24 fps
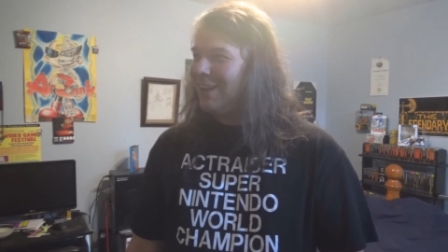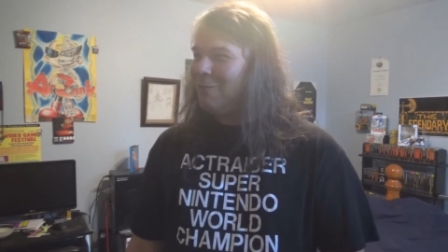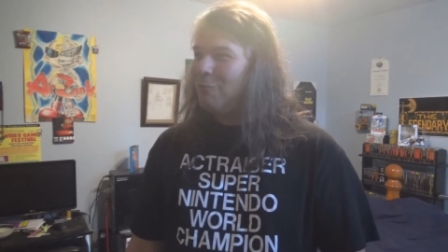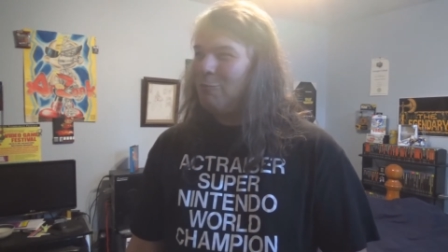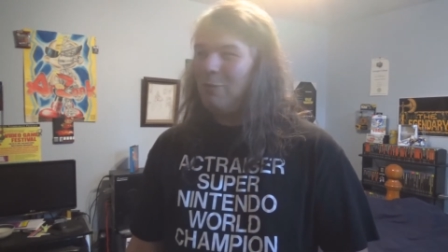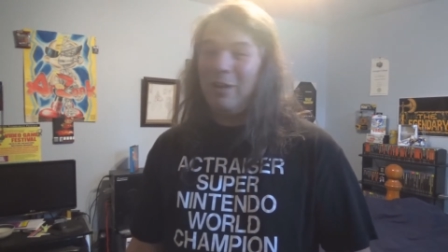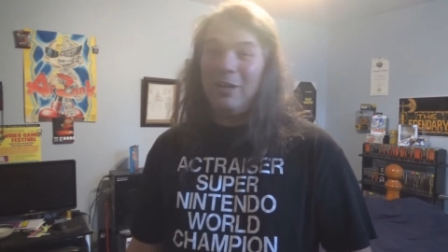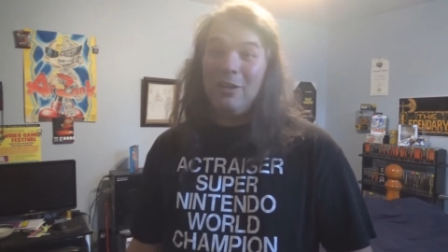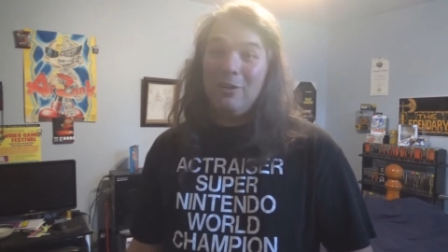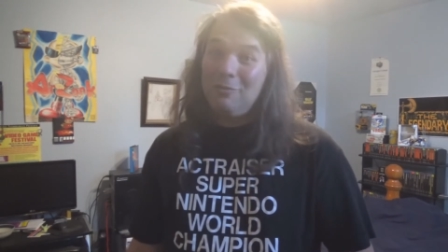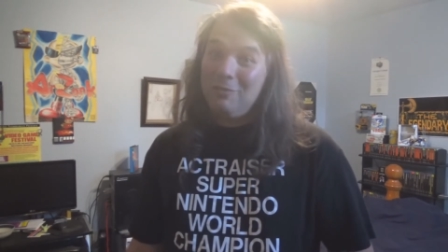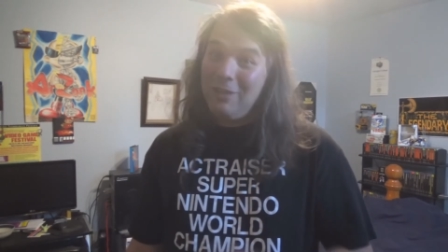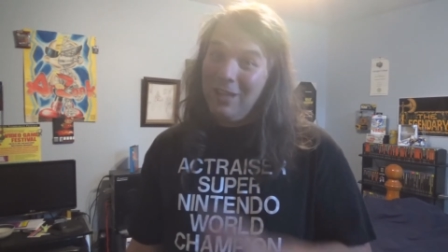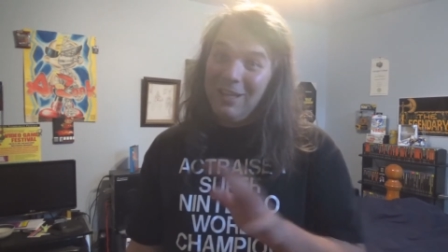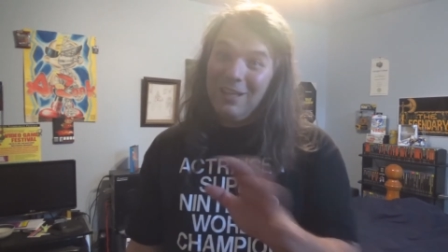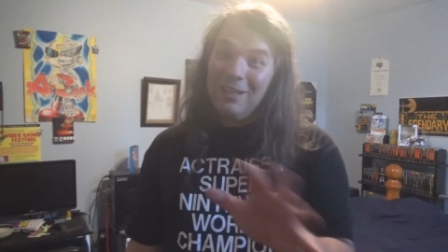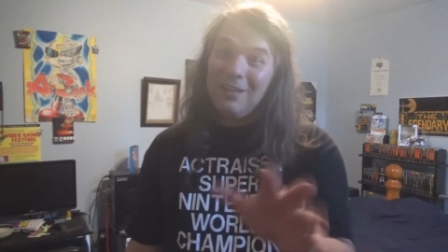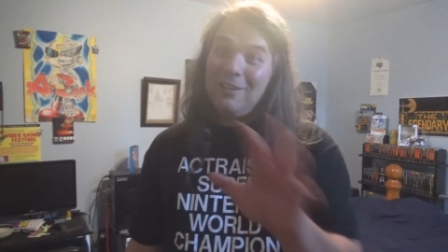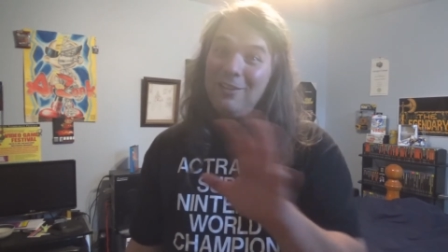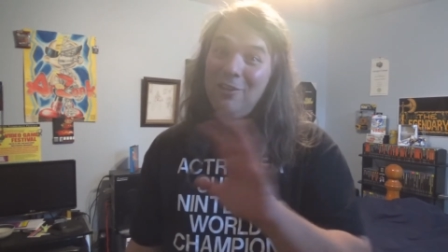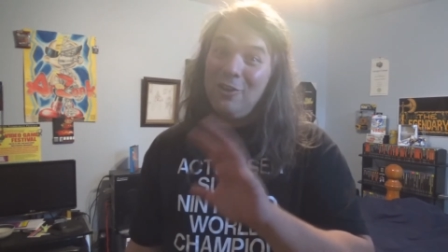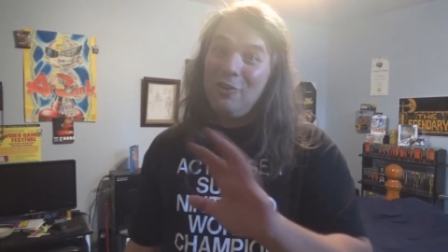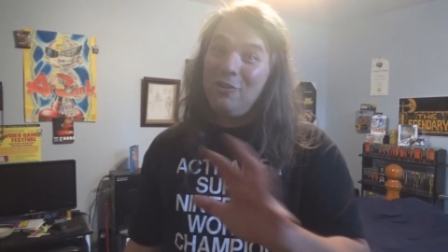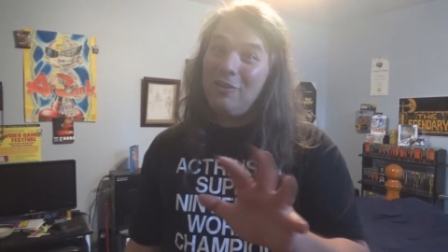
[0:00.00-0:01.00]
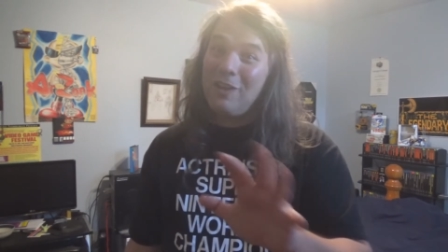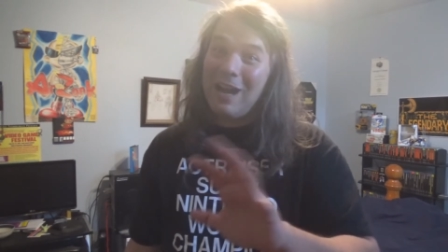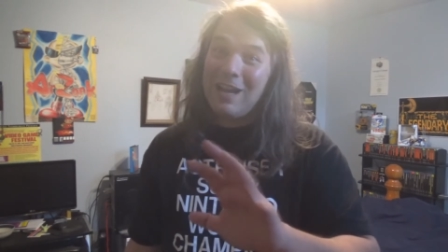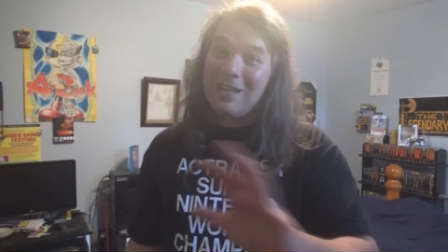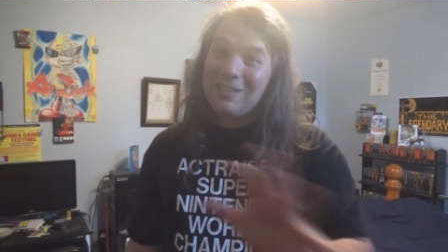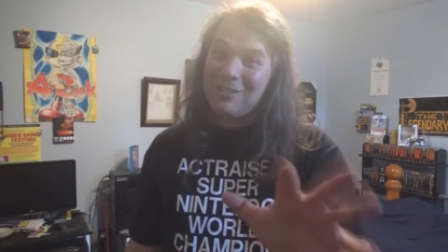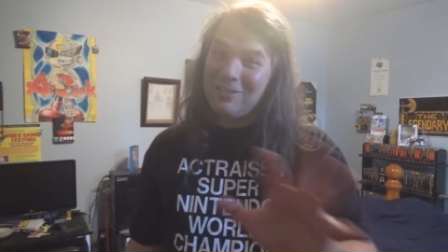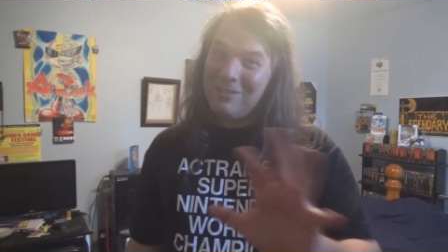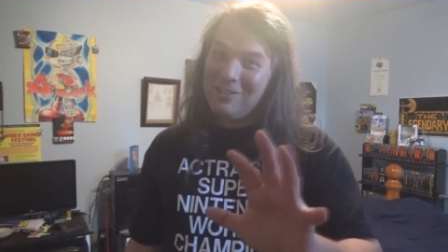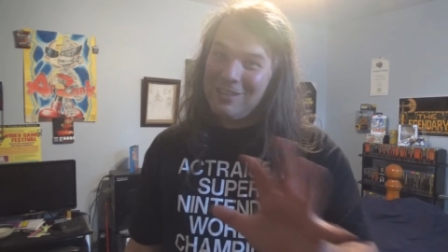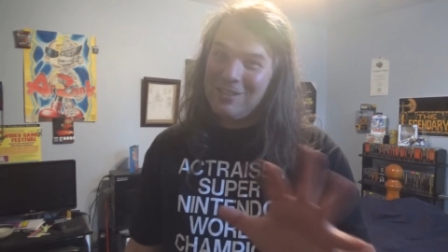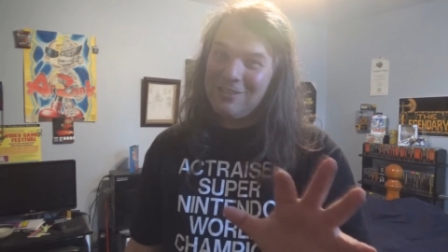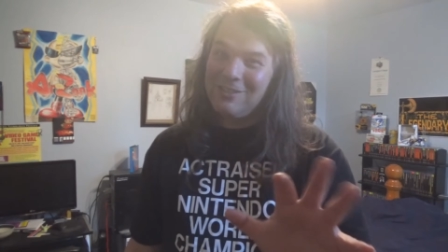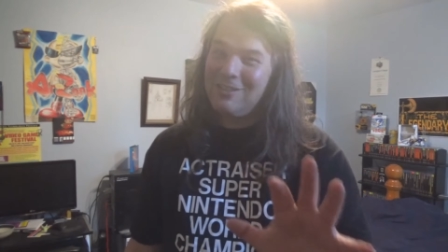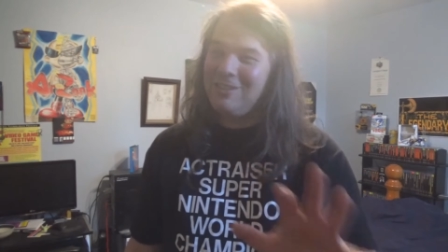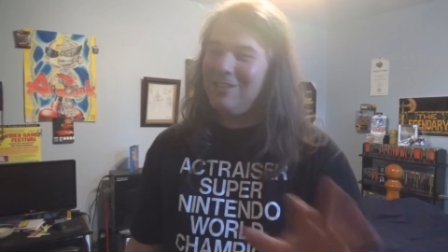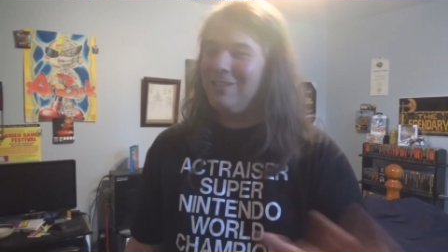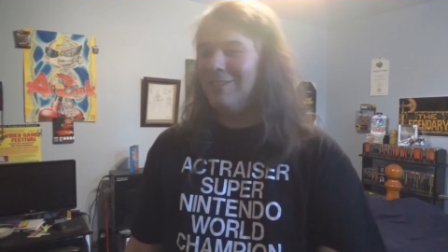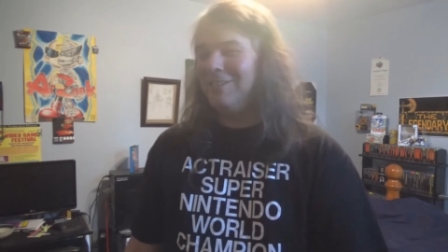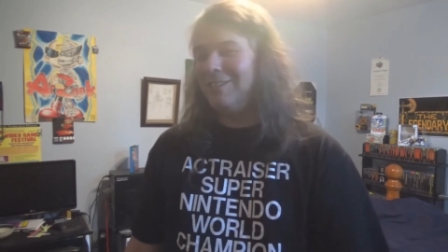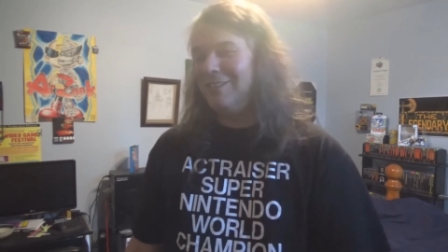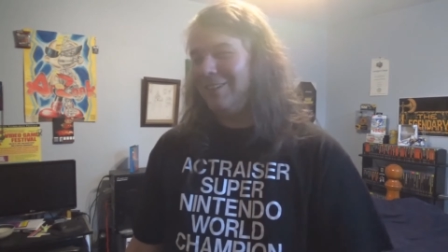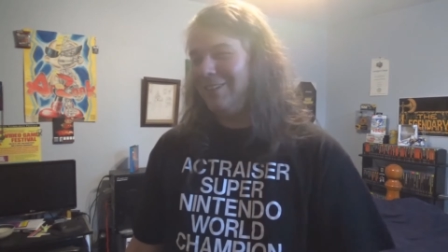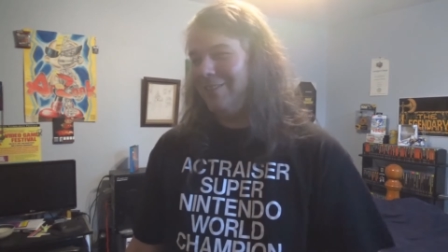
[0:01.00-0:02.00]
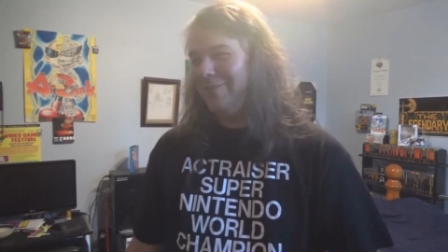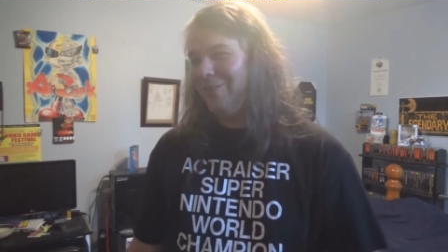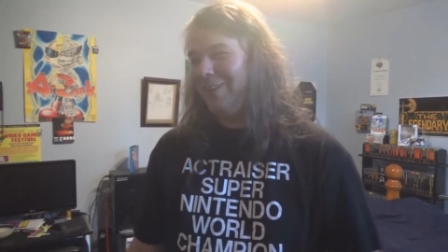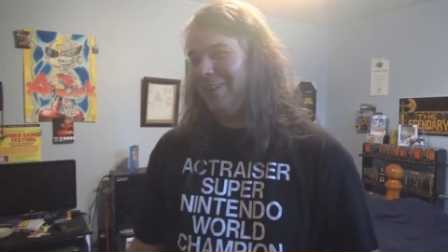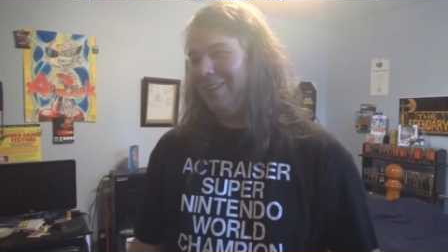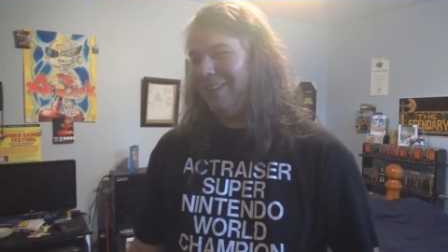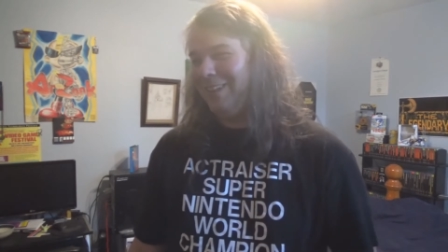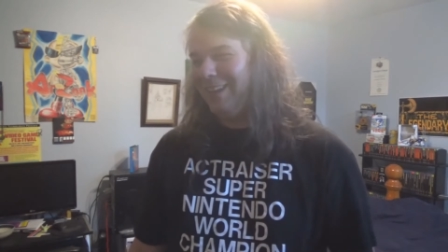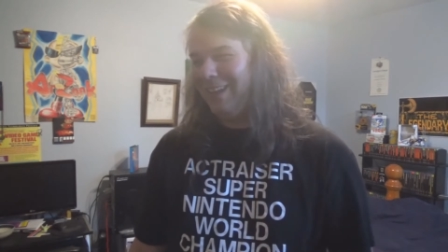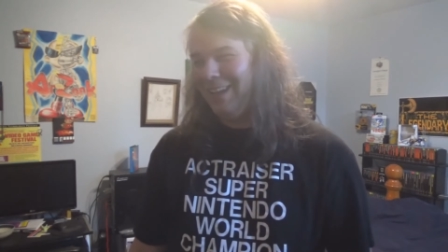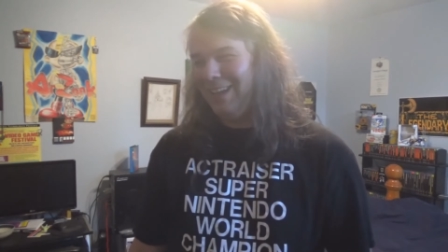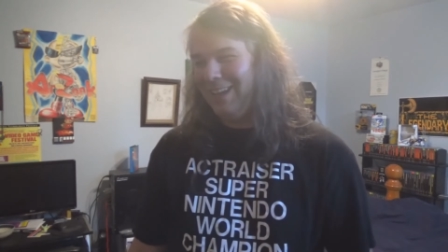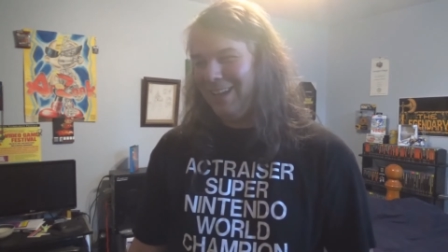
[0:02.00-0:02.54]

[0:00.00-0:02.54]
We don't need a new Actraiser 2, but